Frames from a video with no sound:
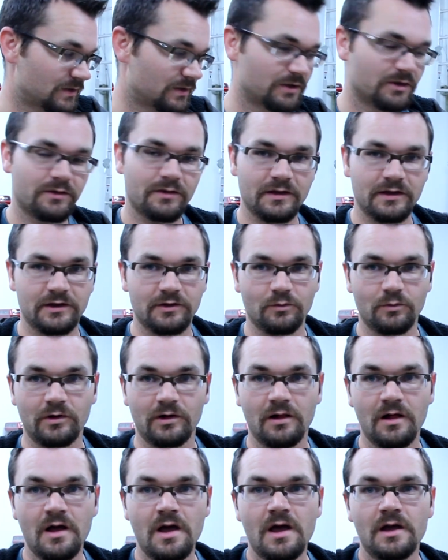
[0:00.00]
than you think you
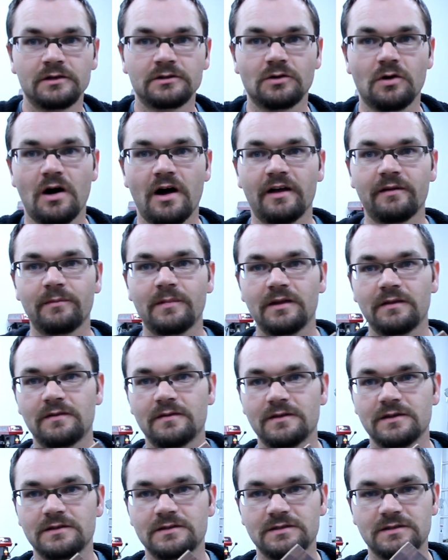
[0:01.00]
will. So I made
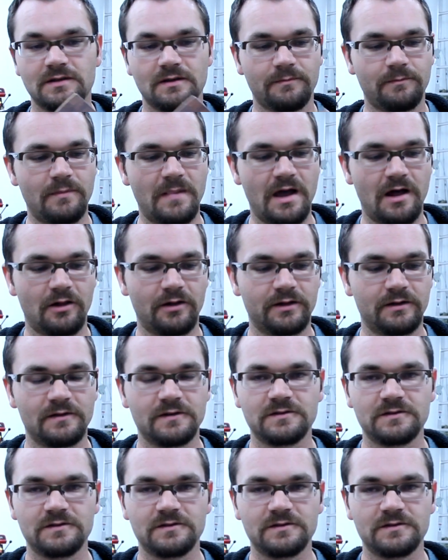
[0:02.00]
this mallet.